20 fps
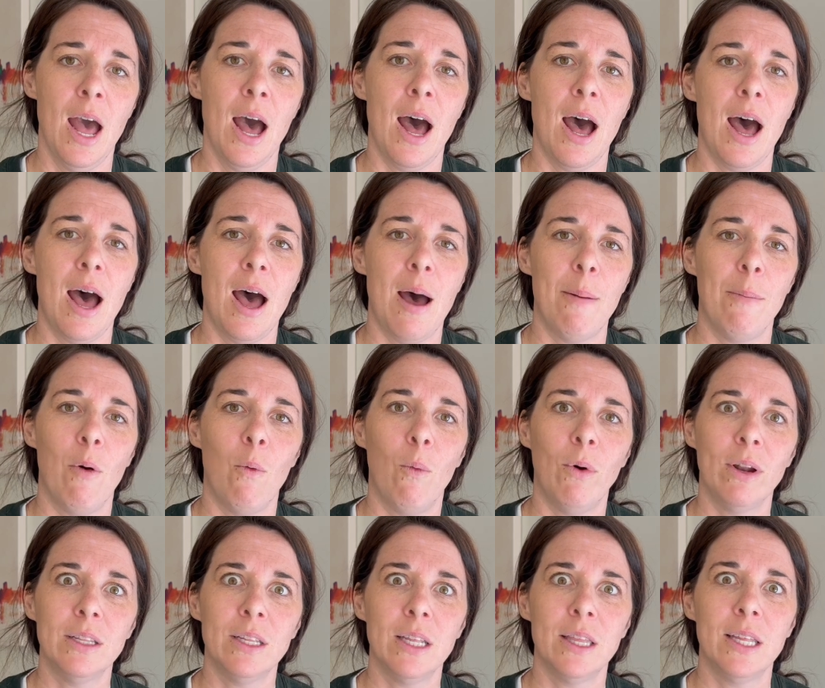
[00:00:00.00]
One
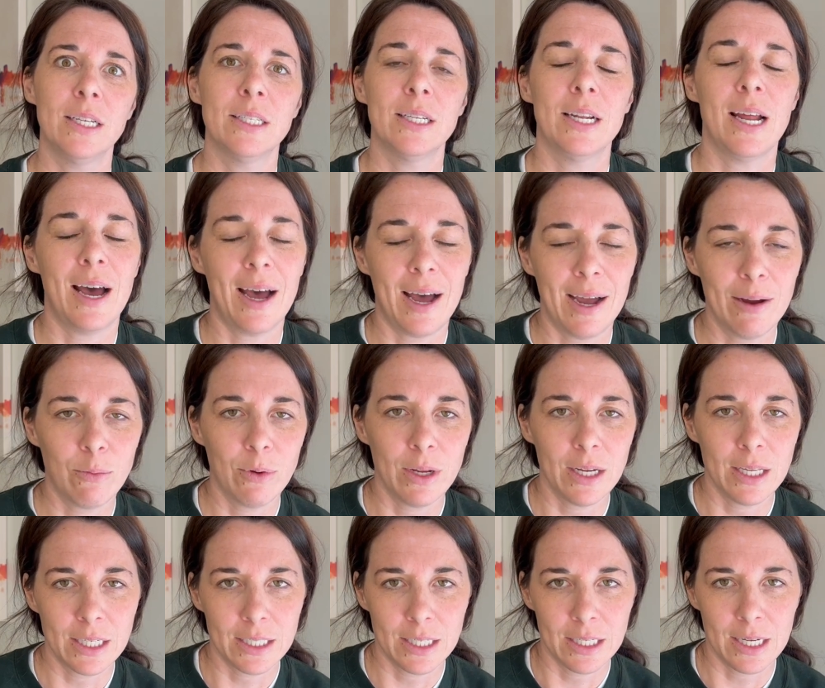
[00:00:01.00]
of the things that I really
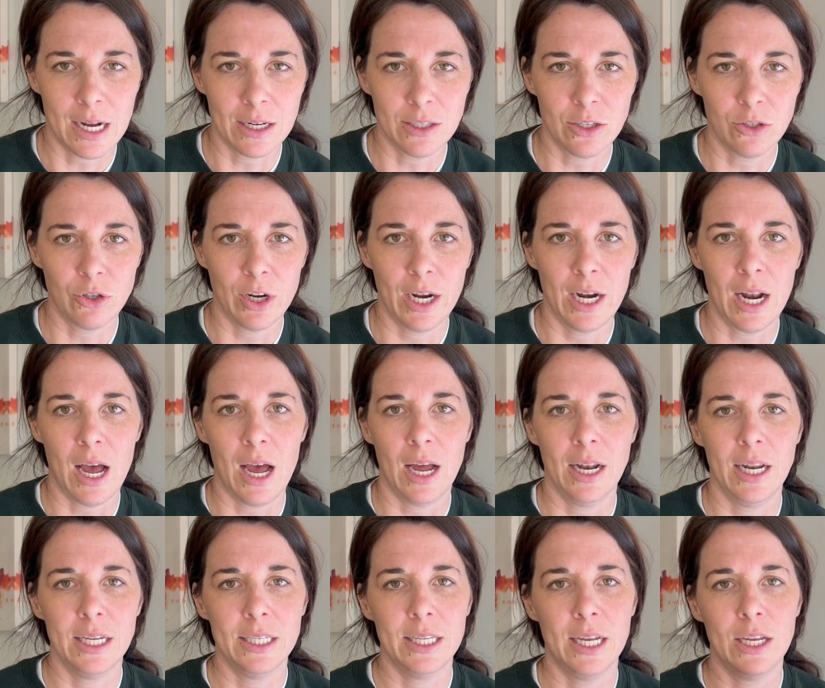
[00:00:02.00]
like to concentrate on
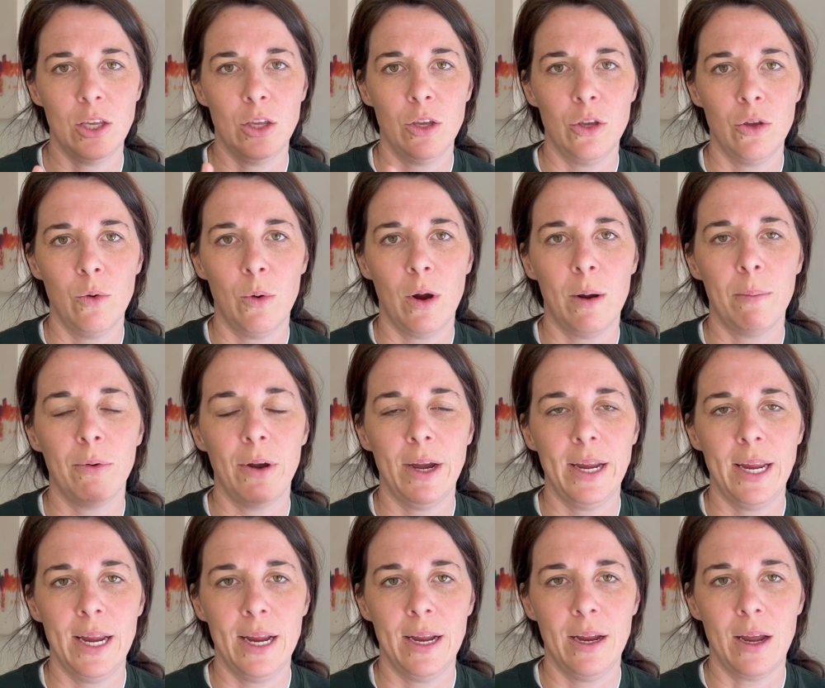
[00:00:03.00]
is that you are
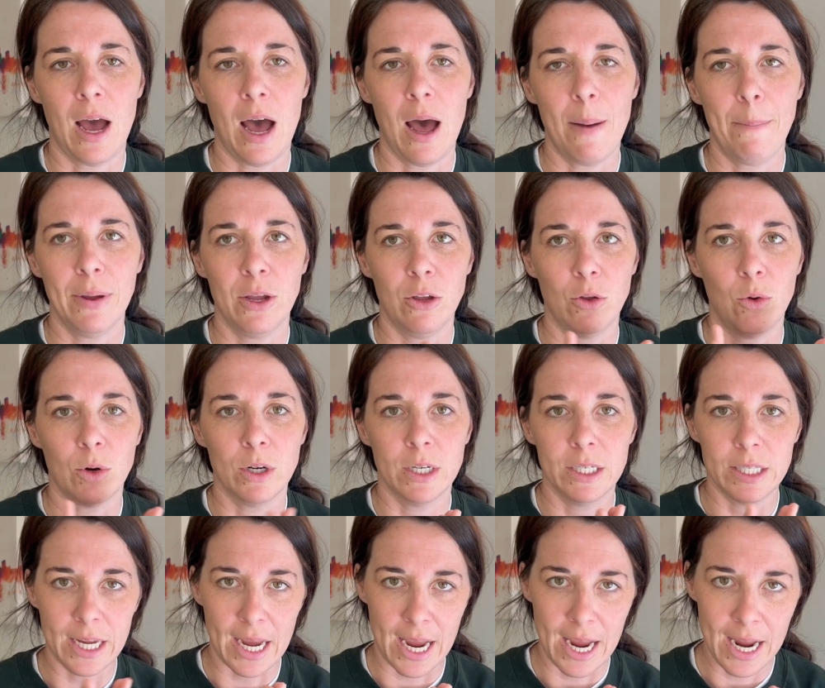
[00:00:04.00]
breaking up your
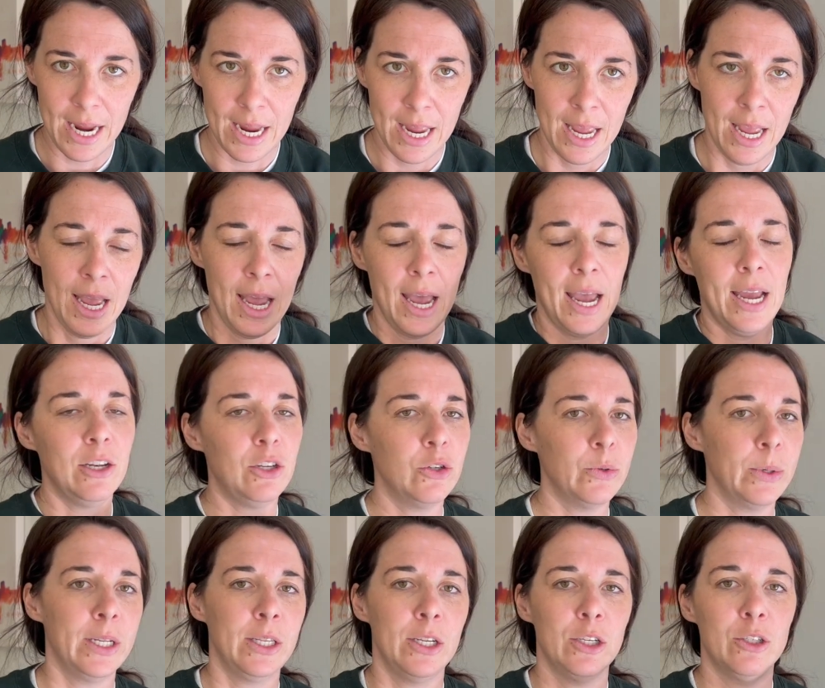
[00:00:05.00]
day and
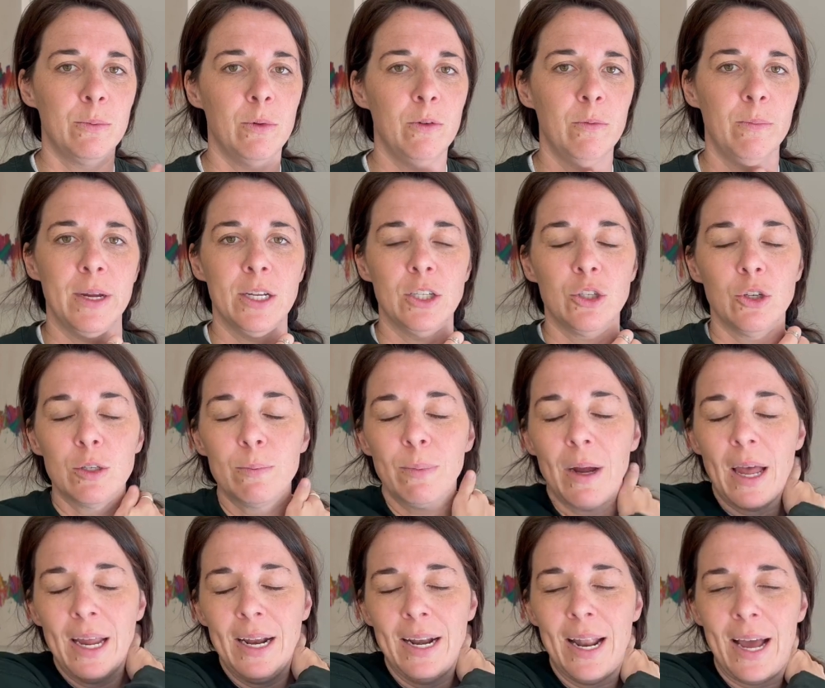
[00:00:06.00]
doing these movements. So it's
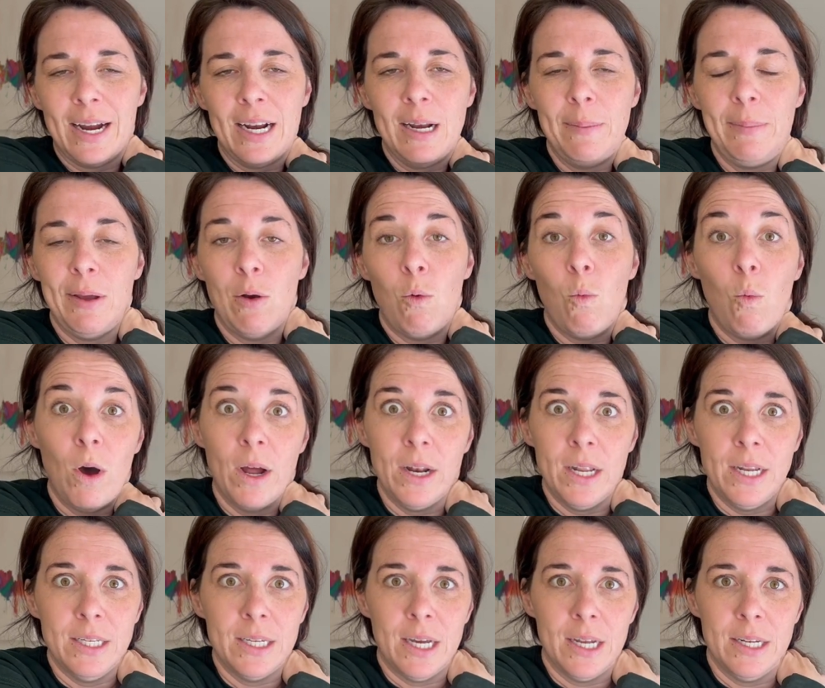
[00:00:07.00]
probably not going to be a one
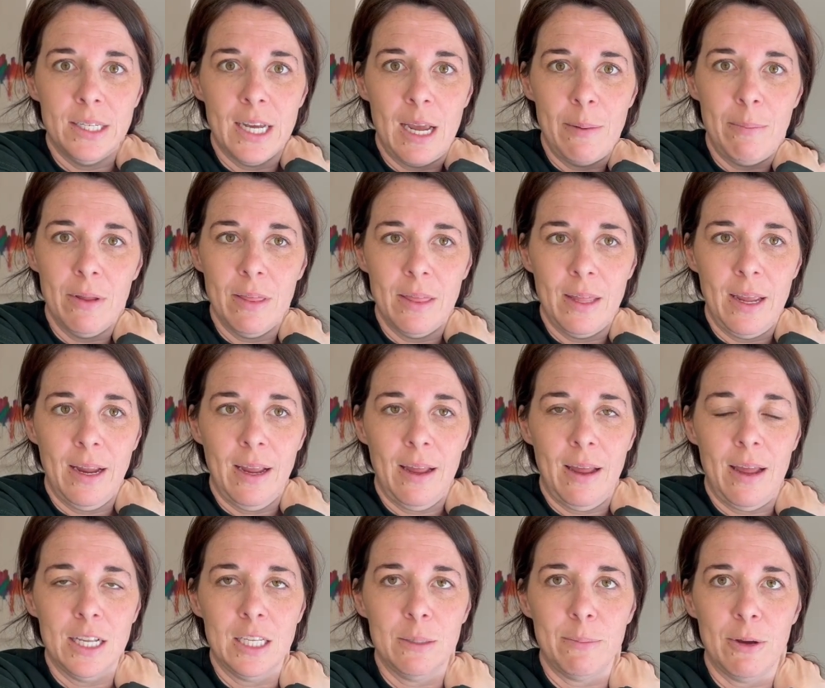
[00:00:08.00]
and done type of thing,
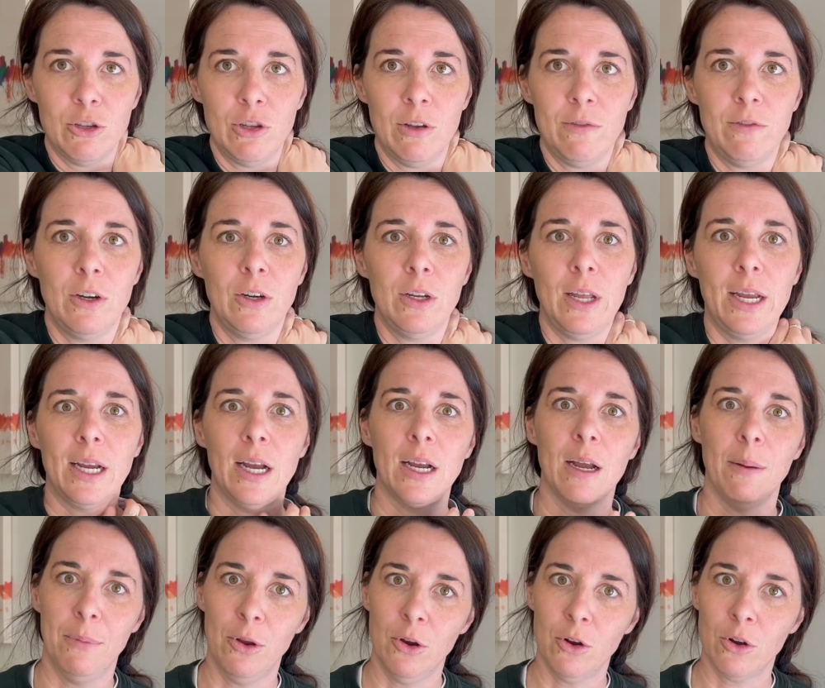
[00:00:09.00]
especially if you're like a
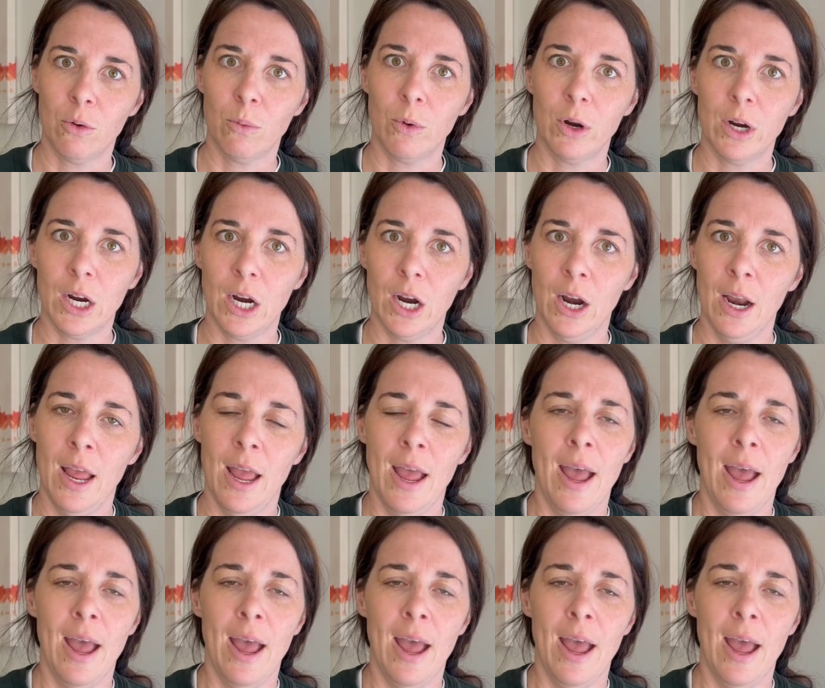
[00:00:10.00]
computer worker.